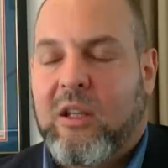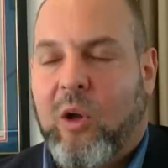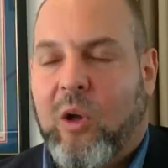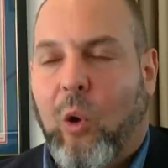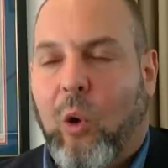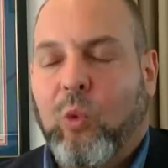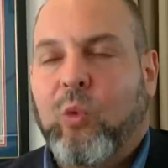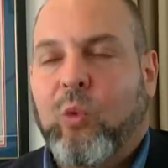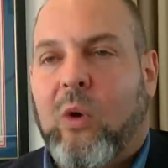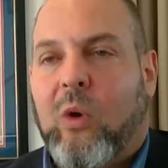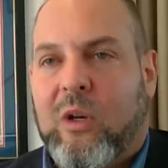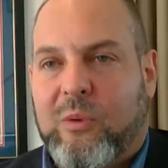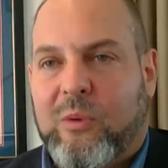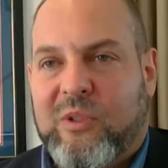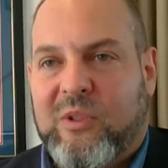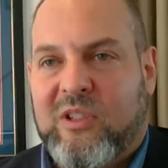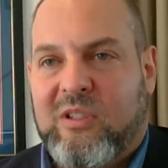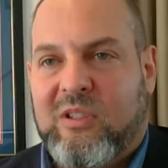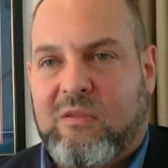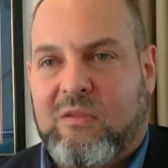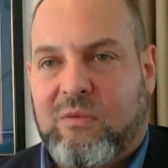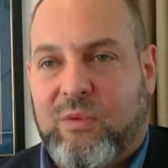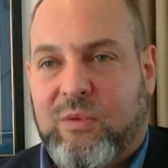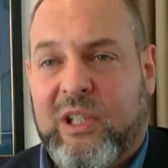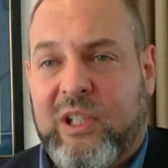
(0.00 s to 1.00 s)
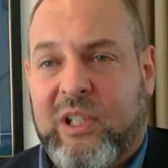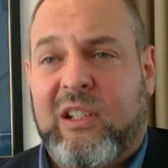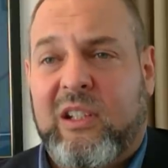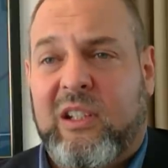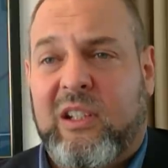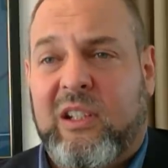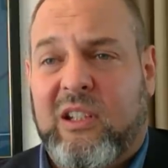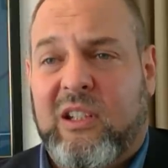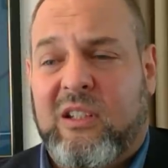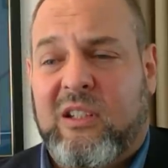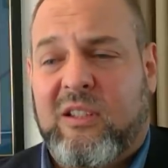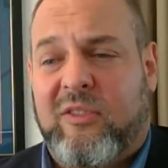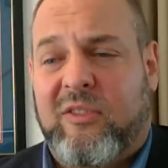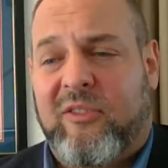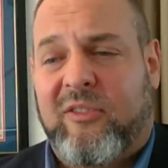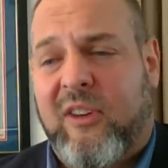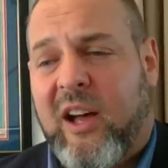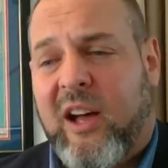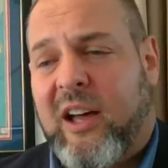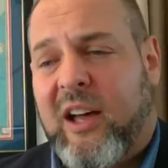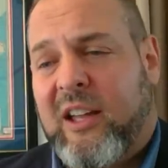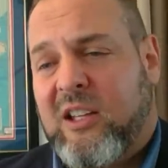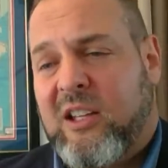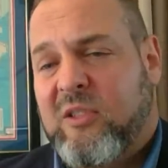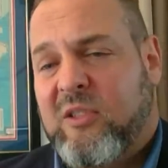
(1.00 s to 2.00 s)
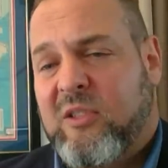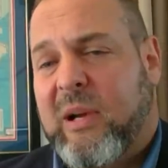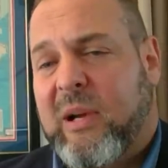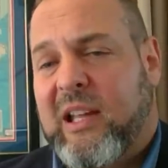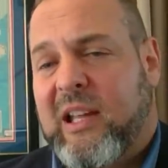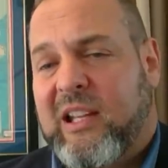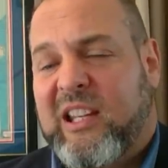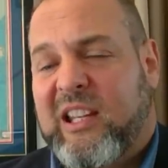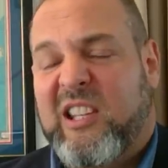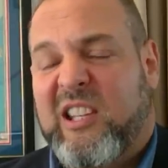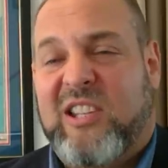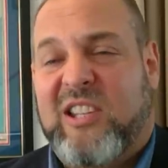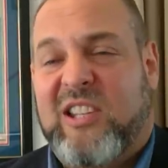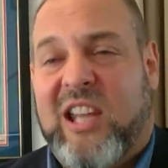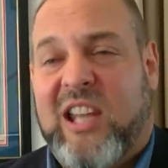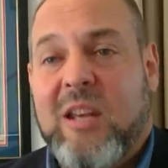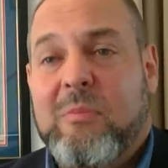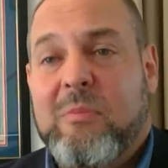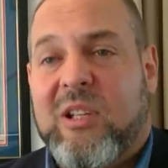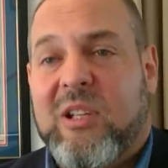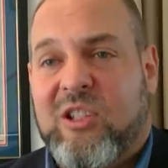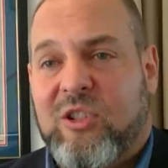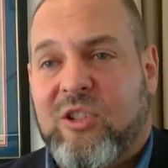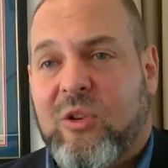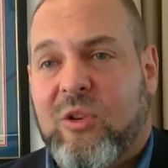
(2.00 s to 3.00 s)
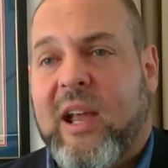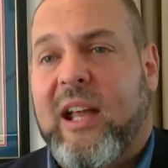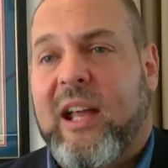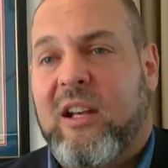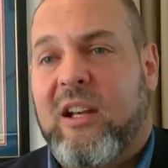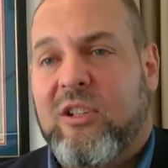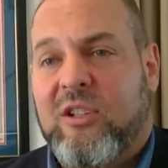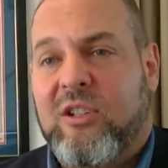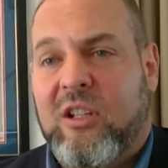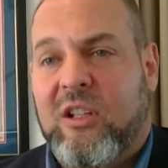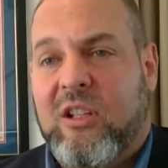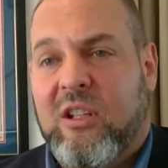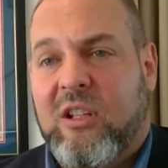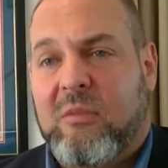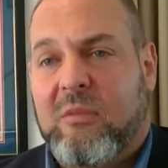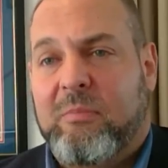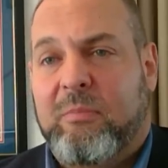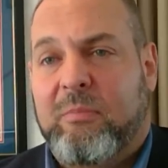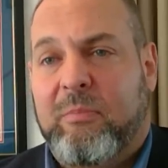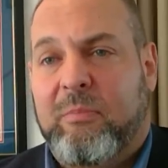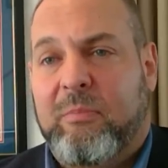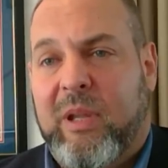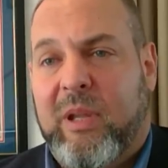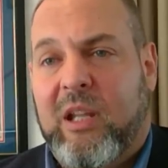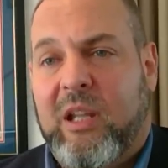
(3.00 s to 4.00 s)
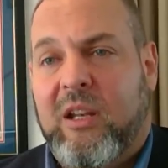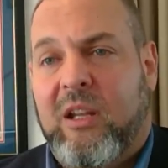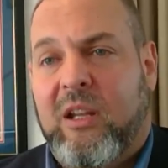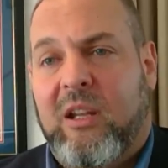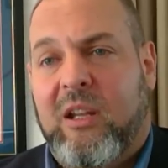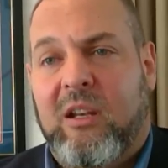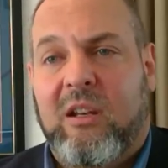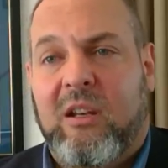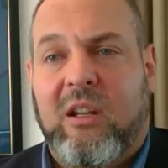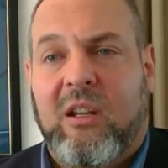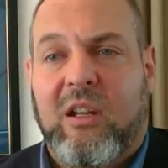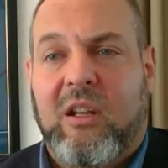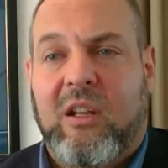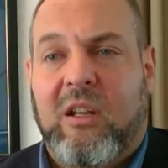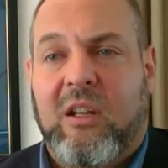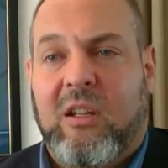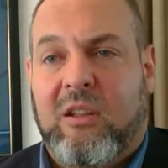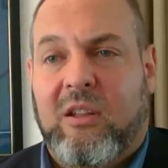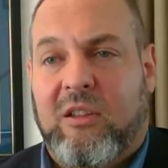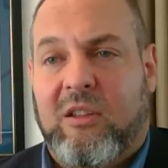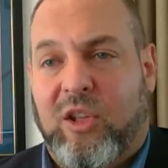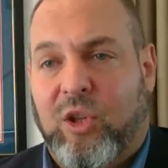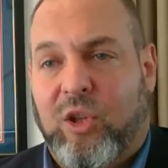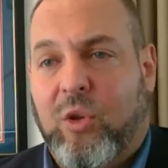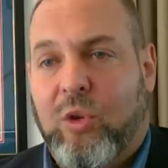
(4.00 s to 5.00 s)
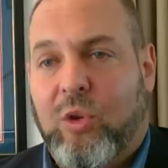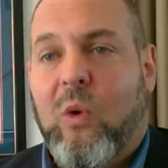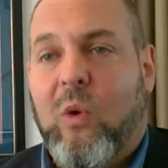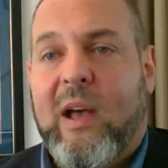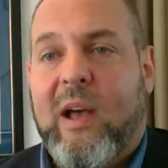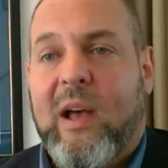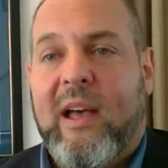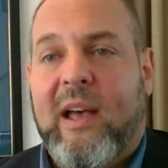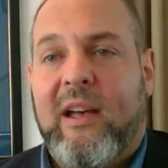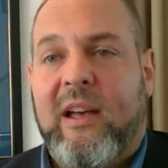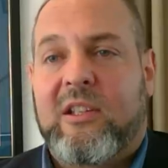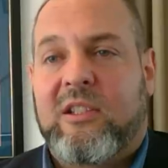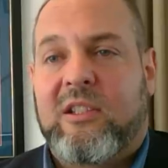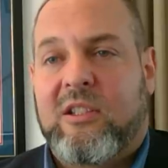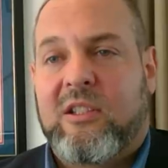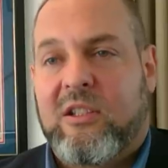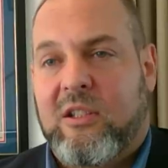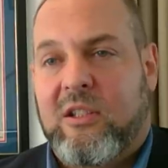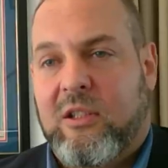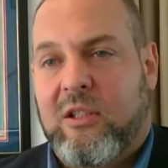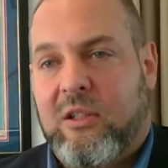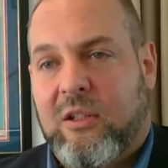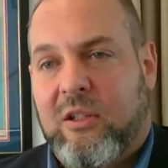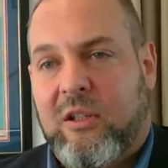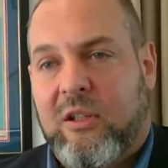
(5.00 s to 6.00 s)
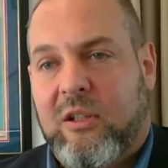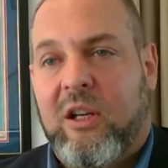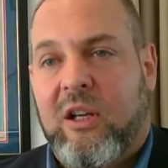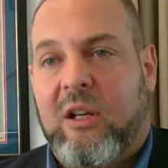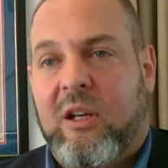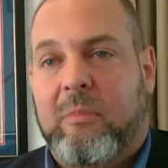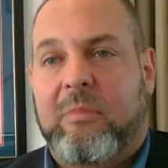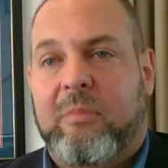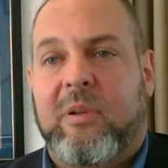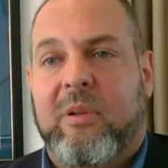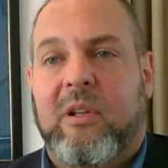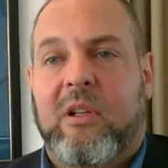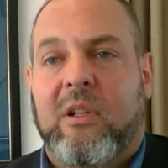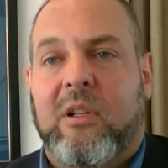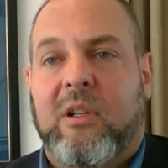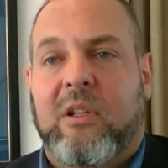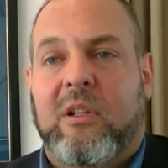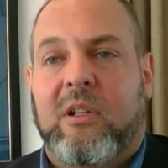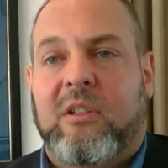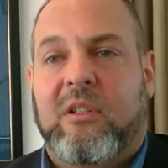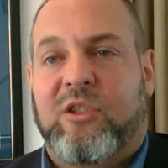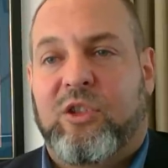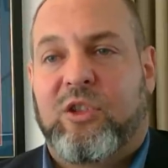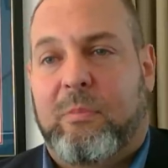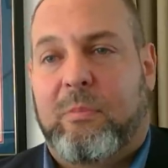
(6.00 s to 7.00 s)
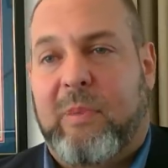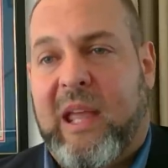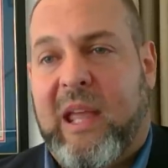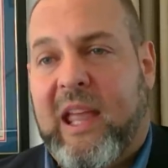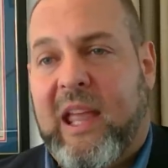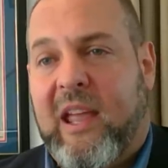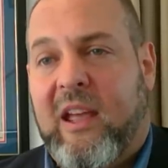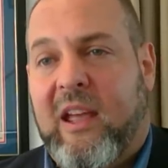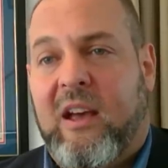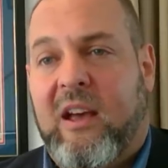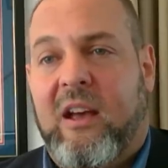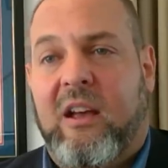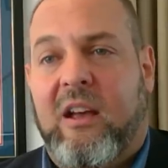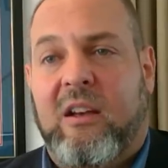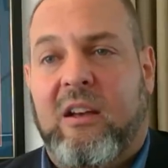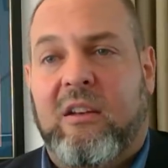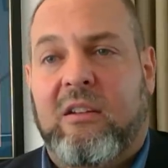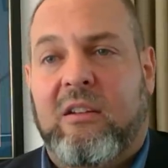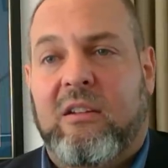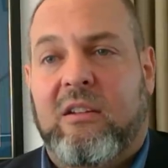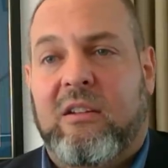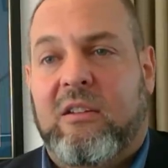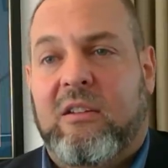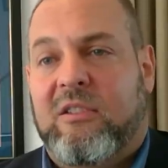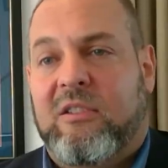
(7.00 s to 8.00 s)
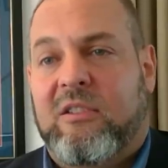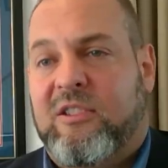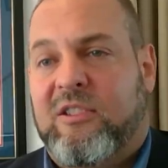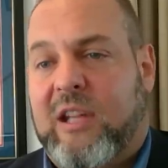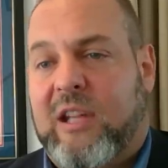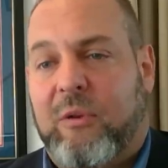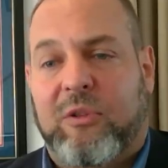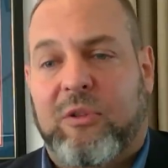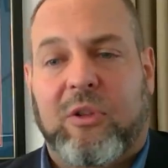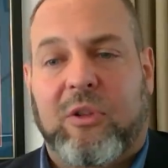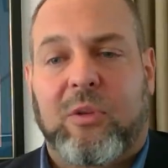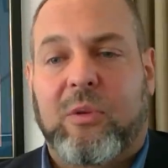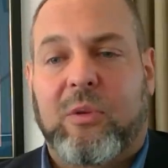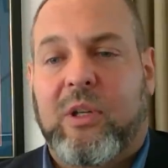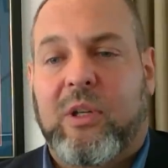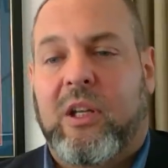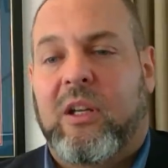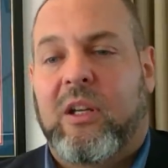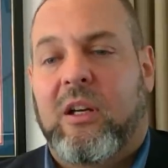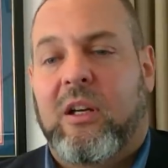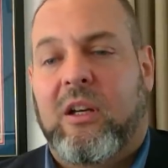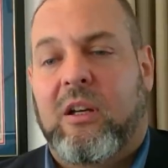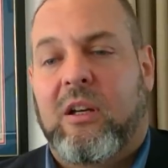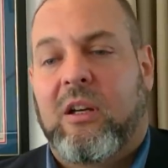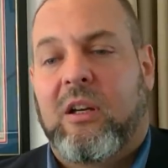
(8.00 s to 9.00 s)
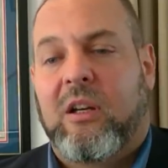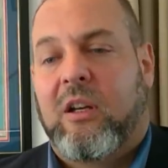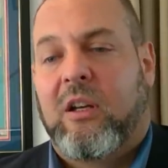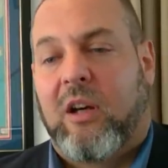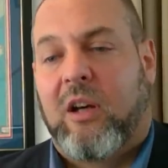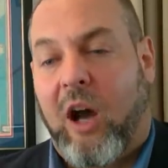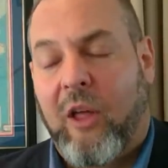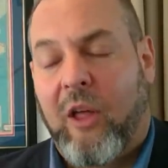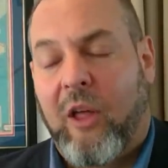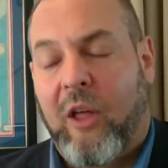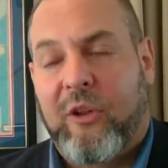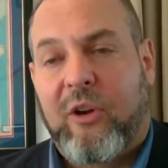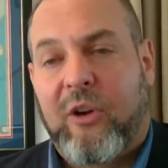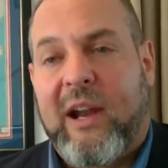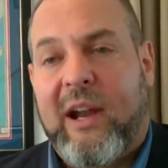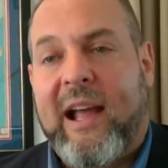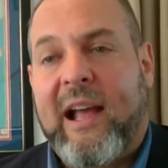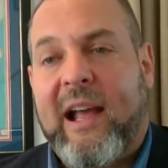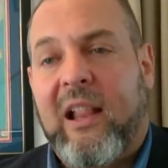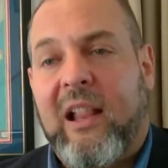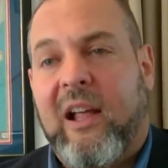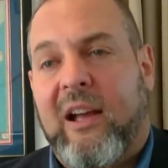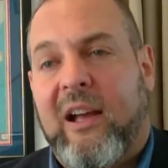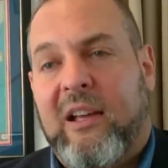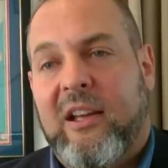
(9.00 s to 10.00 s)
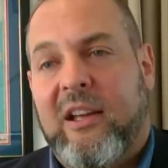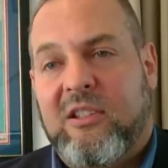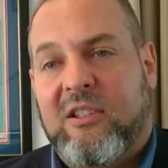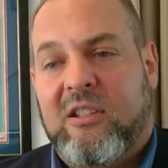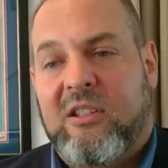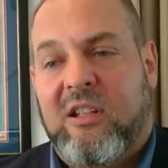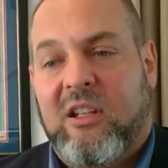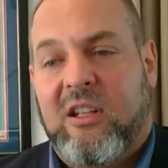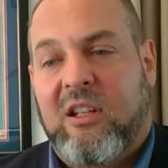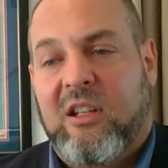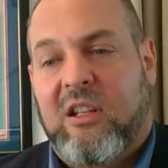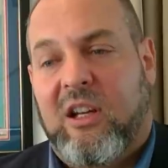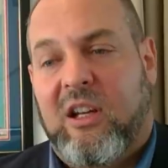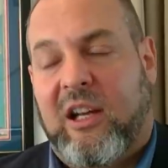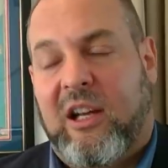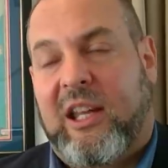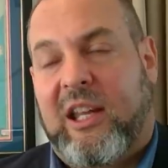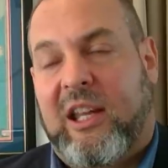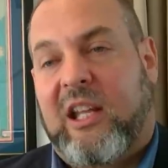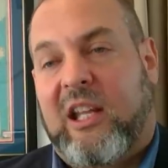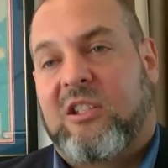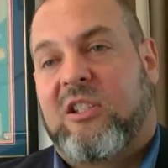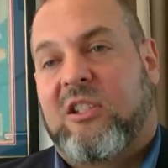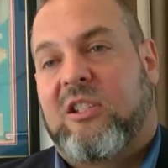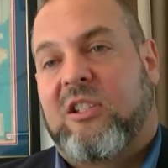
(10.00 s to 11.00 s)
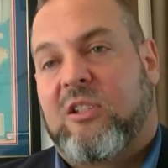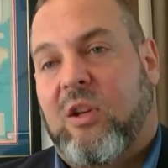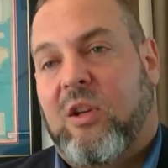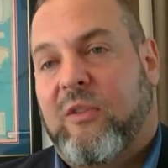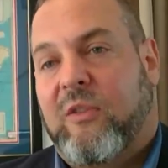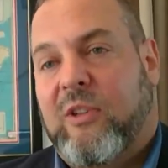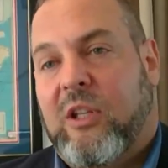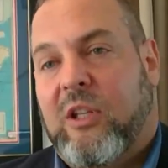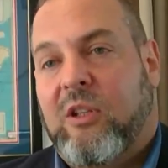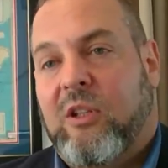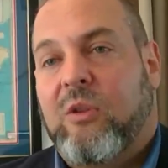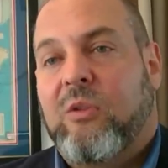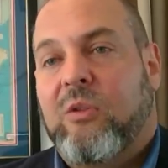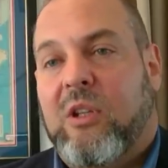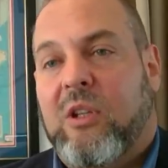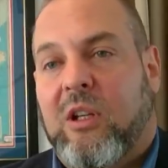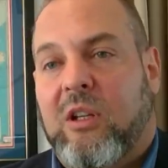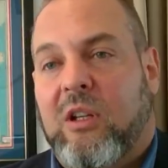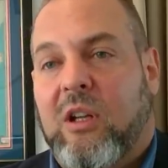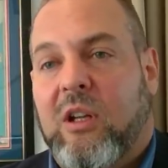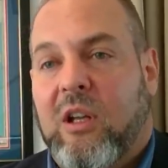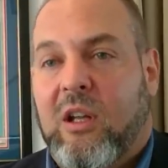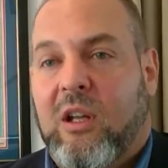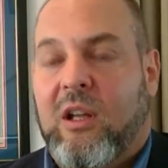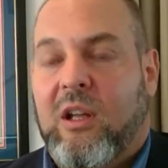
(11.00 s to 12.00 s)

Cold War was really defined by a containment strategy that pitted the US, Europe, Japan, South Korea, other allies against the Soviet Union.